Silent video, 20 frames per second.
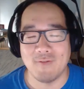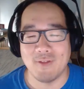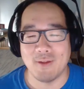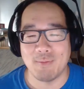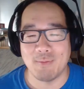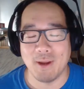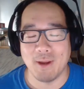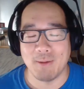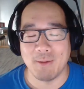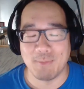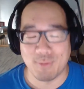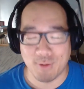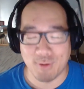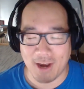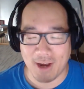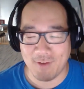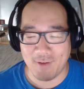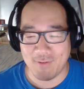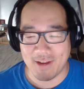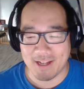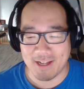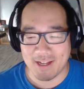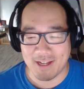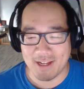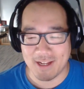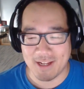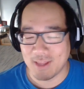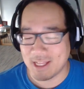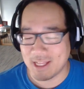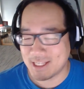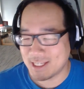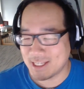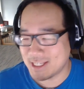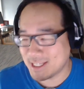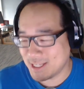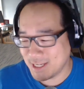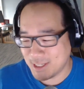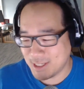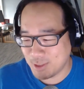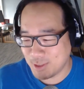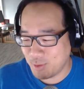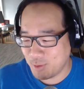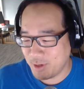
them in private, so that's it's.